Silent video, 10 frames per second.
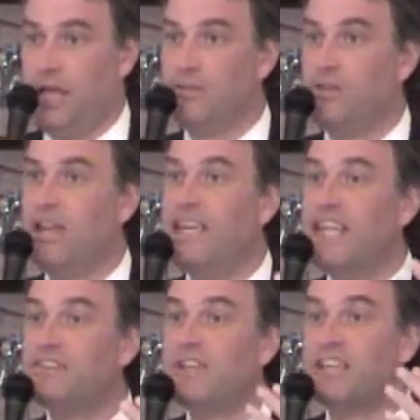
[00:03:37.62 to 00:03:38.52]
And you
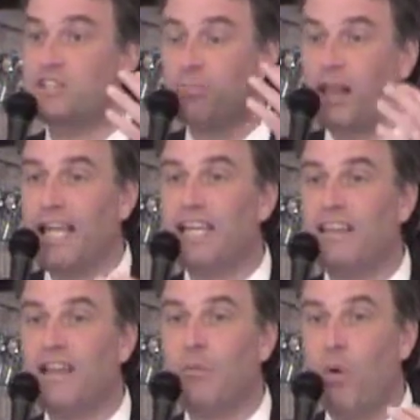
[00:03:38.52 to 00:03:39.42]
need to explain to
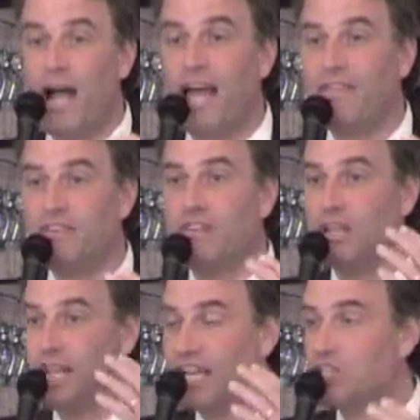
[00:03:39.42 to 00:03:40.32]
them why this
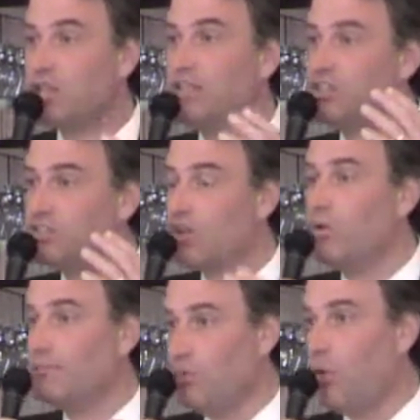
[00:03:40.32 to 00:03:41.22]
election is so
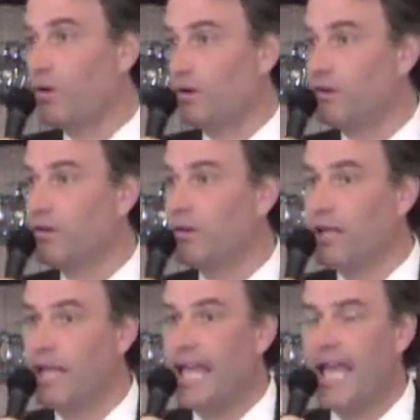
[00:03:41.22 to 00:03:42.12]
important.
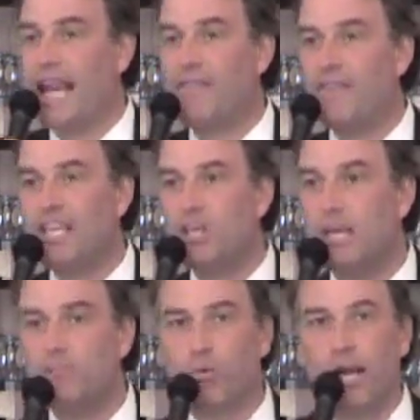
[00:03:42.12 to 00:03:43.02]
And I think you
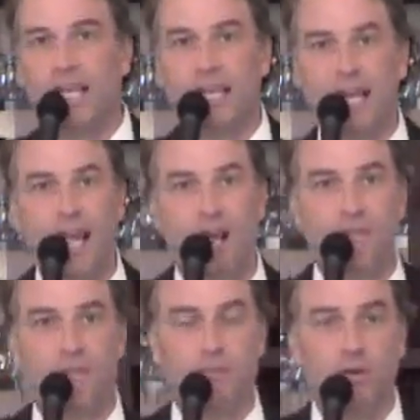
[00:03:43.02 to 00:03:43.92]
can break it
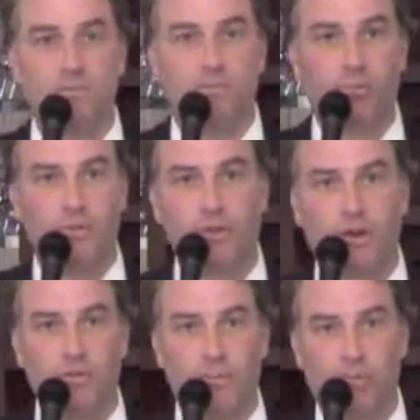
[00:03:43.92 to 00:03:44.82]
down for the most, you
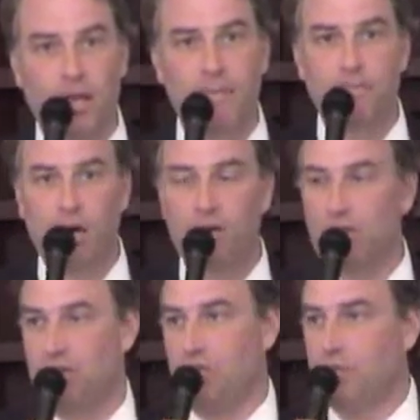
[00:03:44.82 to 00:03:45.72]
know, the bread and
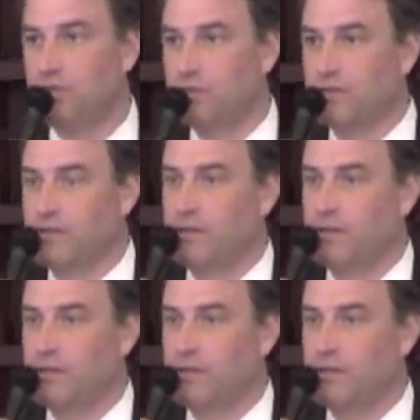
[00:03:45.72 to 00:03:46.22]
butter issues.